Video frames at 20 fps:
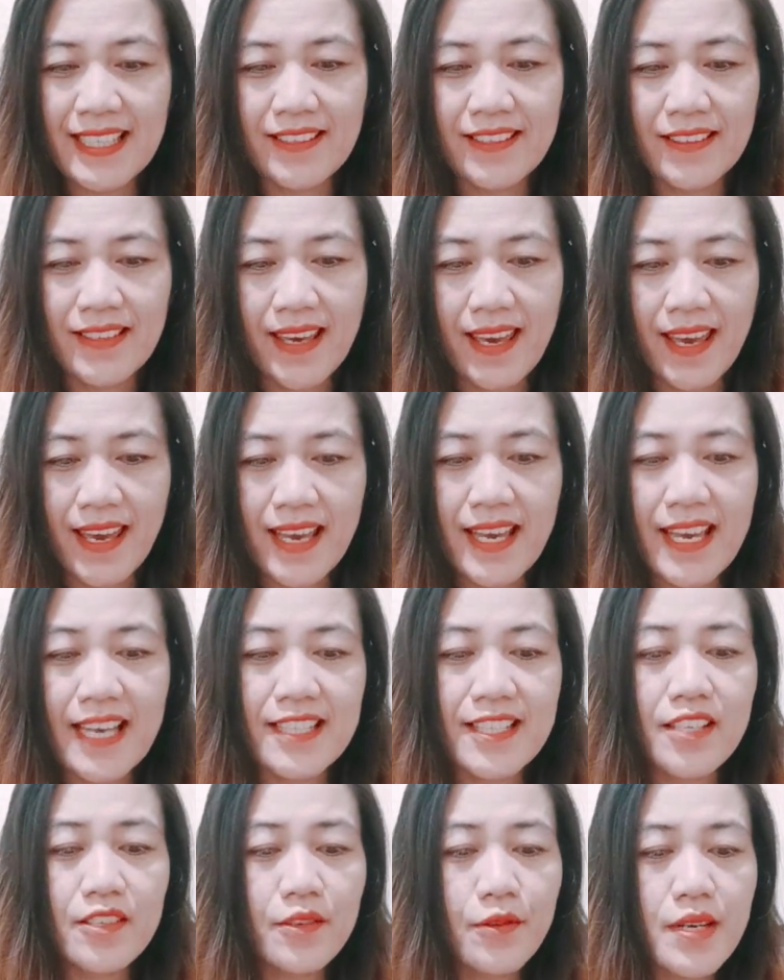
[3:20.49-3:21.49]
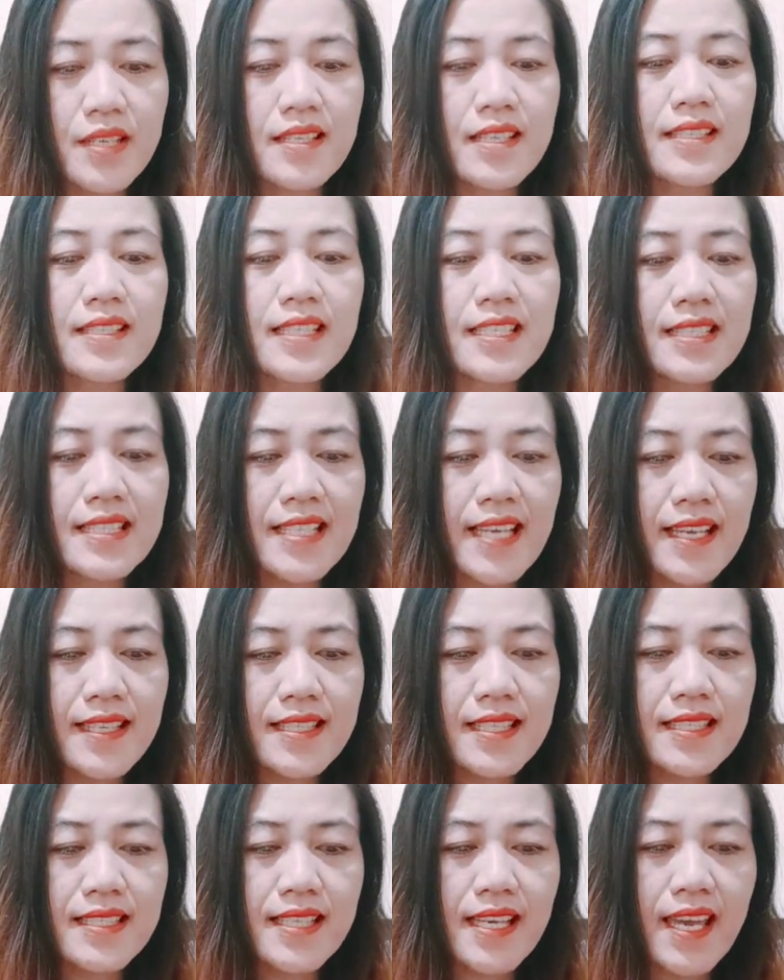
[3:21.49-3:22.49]
Okay, it increases the
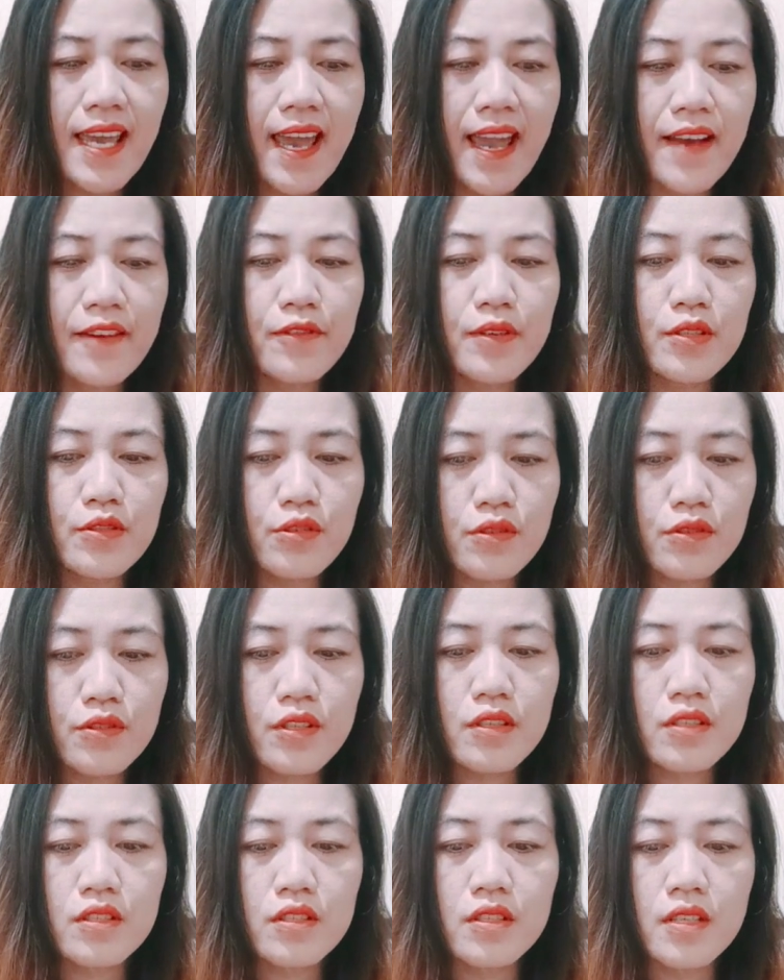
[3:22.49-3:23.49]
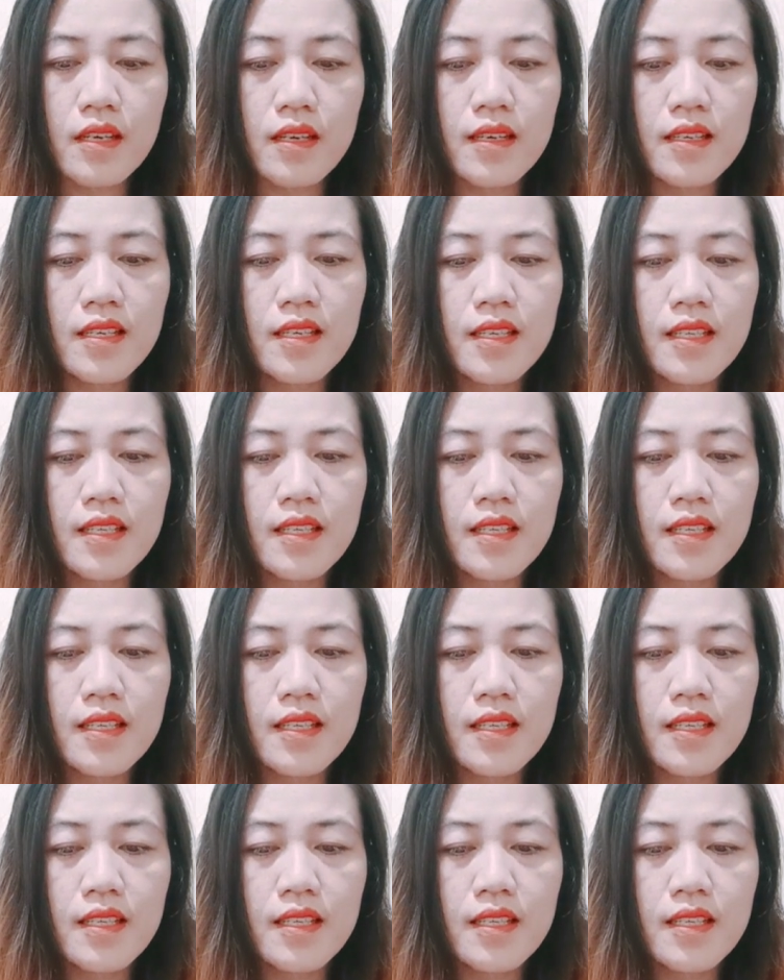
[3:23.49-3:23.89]
density and reduces the